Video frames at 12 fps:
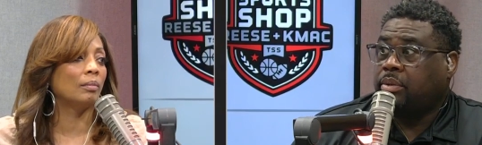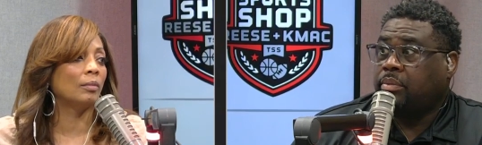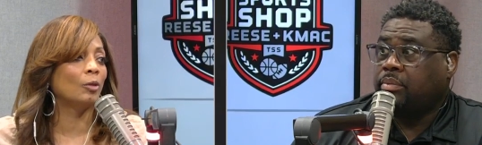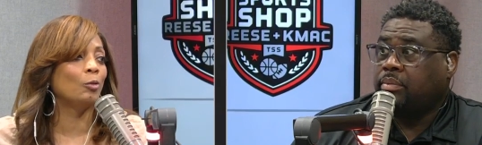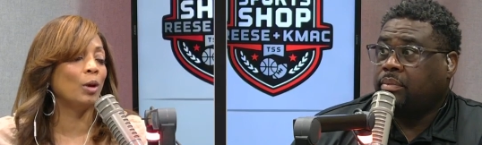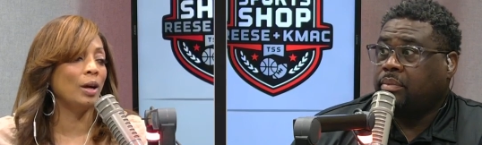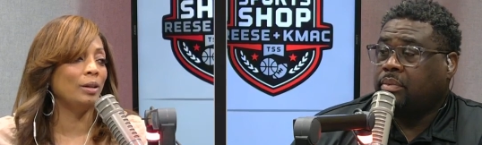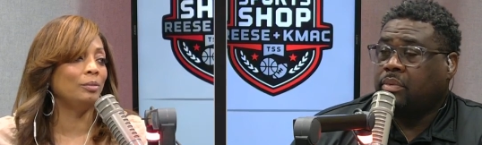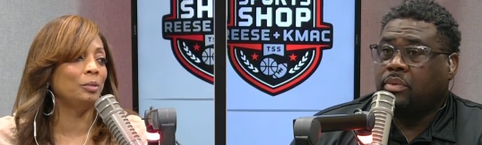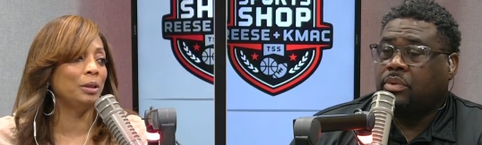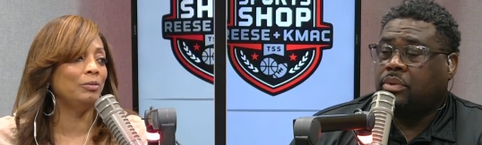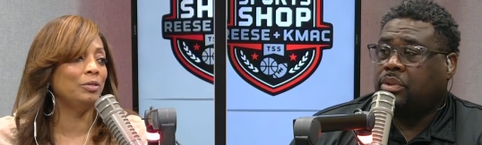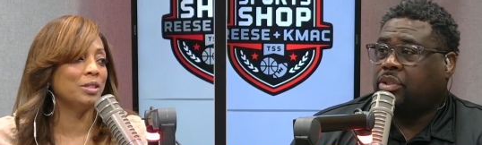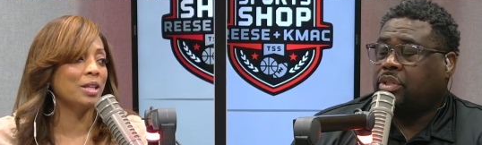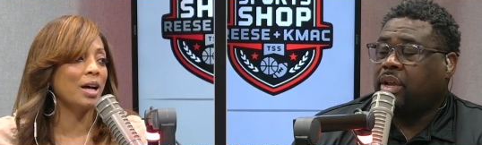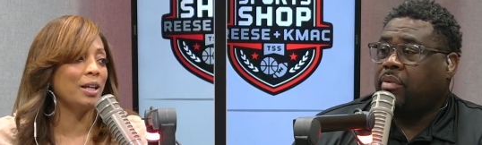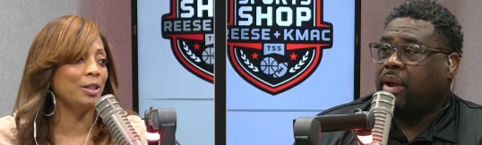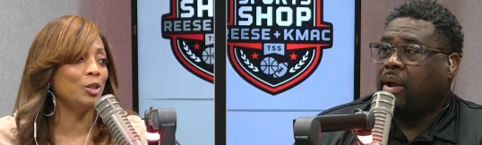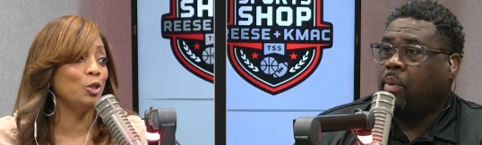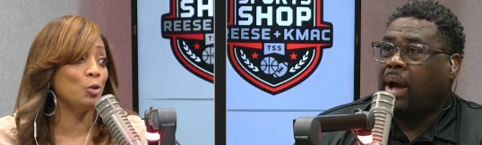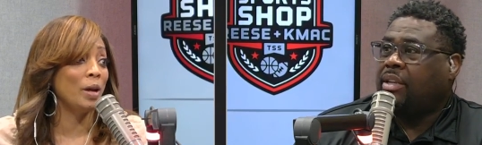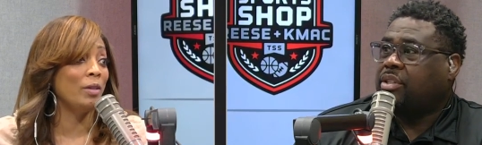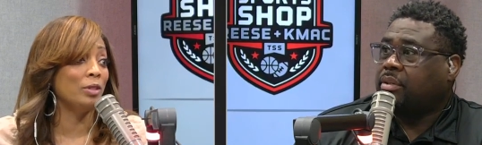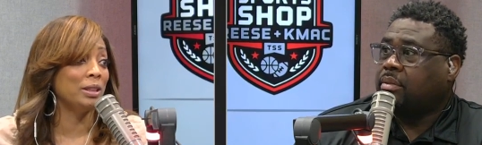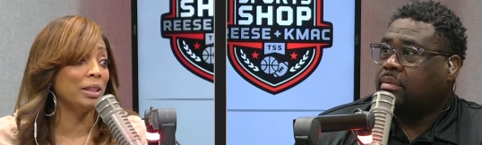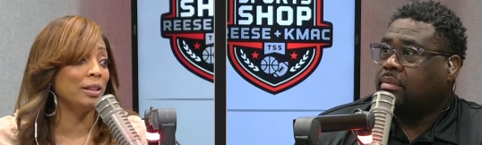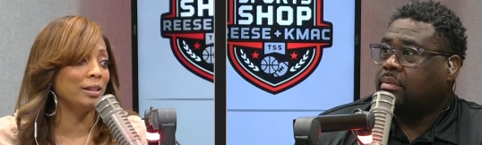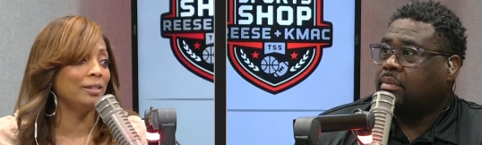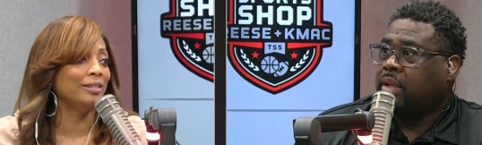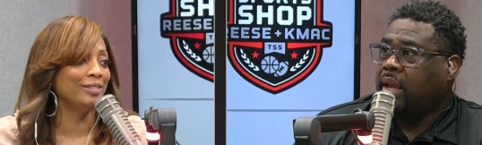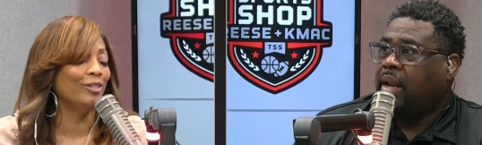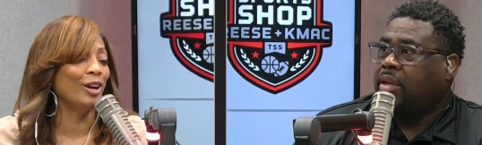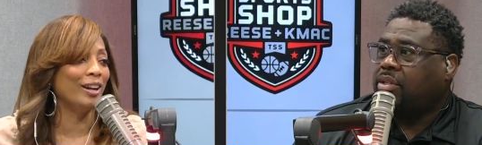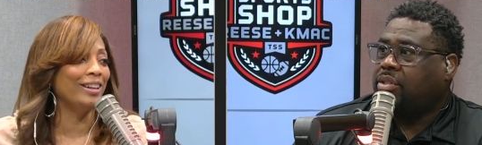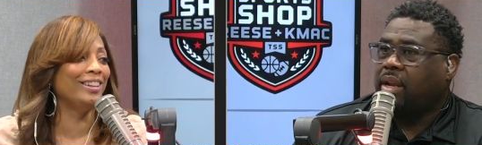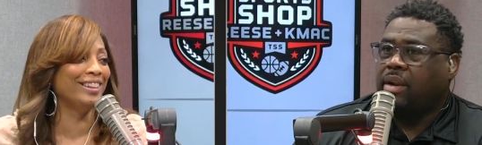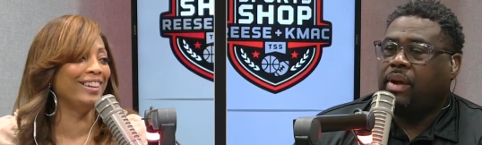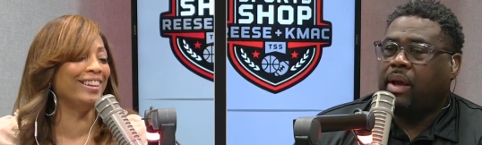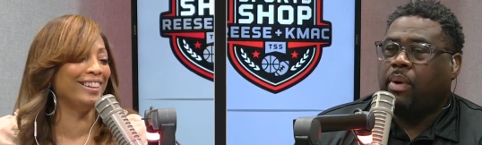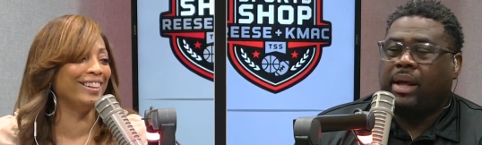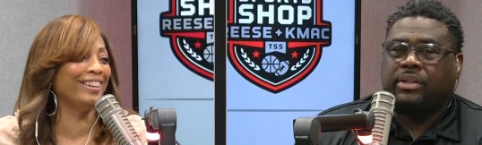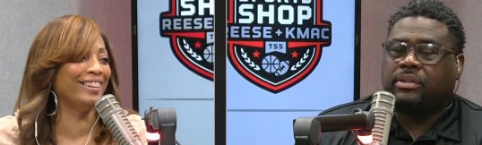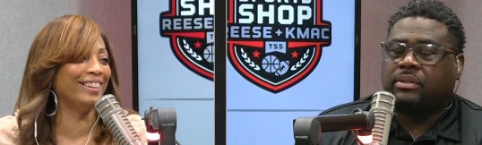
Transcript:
Speaker 1: Right, waiting just standing around watching everything. Yeah, they right. just standing around watching.